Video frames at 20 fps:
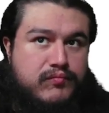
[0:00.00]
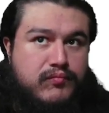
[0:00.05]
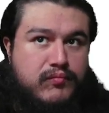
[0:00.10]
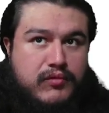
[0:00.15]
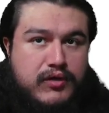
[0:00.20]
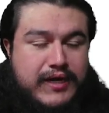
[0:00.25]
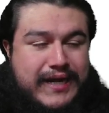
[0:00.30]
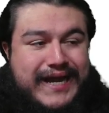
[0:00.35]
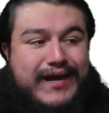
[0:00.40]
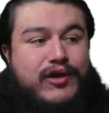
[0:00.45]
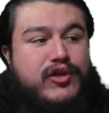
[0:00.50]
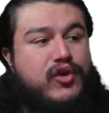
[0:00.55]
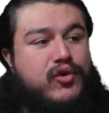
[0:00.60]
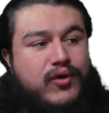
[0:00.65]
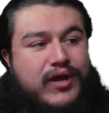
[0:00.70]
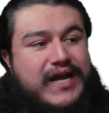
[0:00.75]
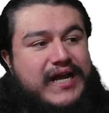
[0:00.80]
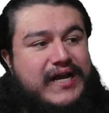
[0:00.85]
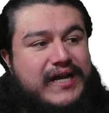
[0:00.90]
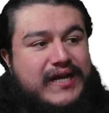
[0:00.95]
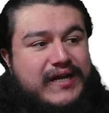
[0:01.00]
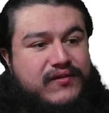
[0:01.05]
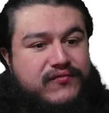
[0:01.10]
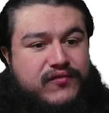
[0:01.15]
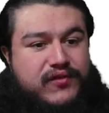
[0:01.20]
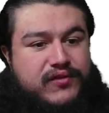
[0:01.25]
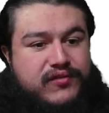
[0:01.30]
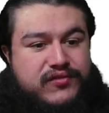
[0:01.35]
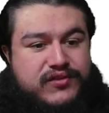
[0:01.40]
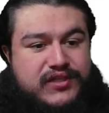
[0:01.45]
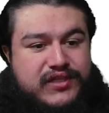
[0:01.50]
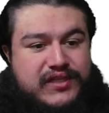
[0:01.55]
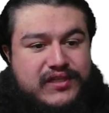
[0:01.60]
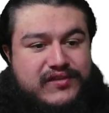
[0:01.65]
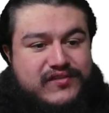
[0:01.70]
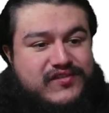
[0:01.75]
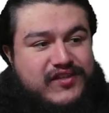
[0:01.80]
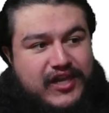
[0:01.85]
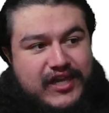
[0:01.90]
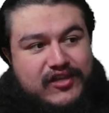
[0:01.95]
you have the
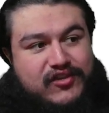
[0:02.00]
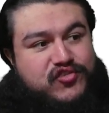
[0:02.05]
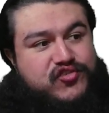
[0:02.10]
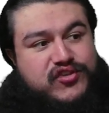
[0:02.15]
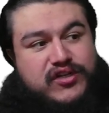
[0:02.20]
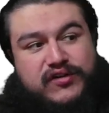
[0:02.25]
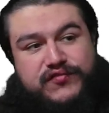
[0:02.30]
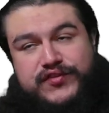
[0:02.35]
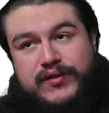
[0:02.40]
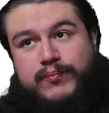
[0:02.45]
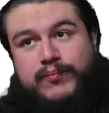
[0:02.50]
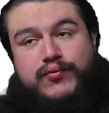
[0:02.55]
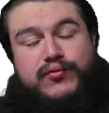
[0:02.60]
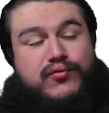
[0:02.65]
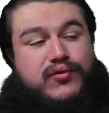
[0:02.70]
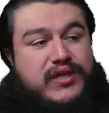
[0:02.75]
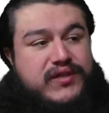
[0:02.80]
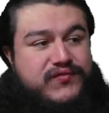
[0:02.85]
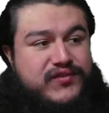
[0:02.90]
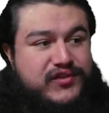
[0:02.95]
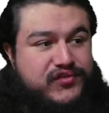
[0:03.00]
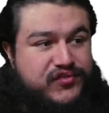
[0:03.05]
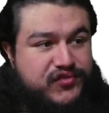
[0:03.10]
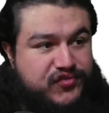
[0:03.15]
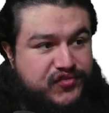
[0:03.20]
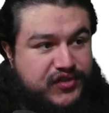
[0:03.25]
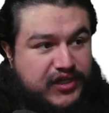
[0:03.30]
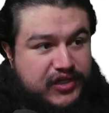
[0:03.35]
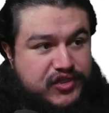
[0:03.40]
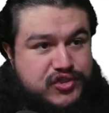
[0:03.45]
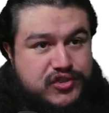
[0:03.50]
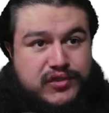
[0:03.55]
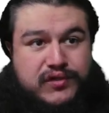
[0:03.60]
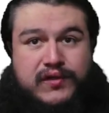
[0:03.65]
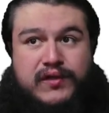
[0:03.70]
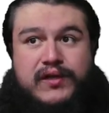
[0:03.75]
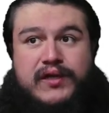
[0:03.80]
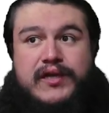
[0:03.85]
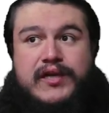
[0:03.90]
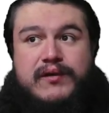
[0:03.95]
taste of the previous section
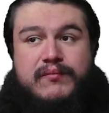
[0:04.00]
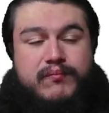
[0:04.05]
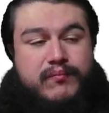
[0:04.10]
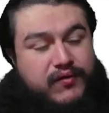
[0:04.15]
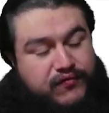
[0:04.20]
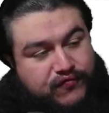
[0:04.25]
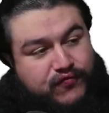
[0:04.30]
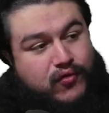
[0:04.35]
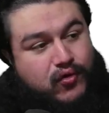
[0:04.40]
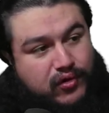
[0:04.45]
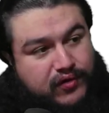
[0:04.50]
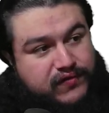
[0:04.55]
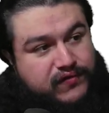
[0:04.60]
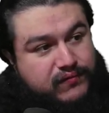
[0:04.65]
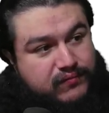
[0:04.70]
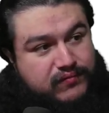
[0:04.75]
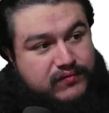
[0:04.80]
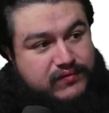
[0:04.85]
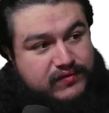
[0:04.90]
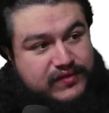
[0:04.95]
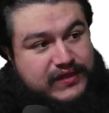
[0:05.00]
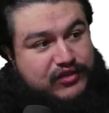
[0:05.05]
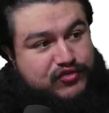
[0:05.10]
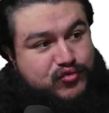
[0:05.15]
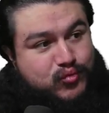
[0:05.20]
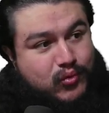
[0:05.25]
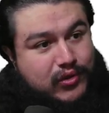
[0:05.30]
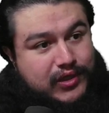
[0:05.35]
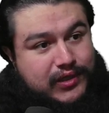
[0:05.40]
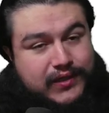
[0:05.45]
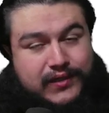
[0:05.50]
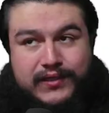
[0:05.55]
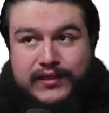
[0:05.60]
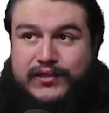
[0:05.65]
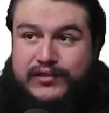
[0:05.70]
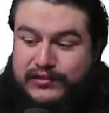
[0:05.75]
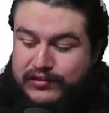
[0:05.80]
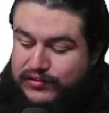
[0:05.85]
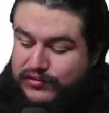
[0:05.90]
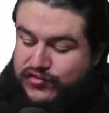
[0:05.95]
before this one.
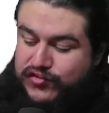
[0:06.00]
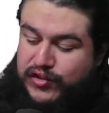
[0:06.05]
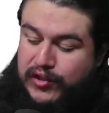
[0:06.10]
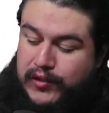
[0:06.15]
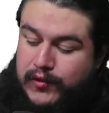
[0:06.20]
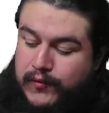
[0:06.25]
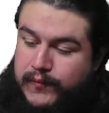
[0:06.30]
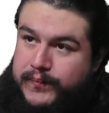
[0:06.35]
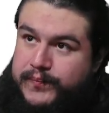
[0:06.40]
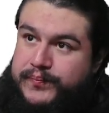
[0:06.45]
So,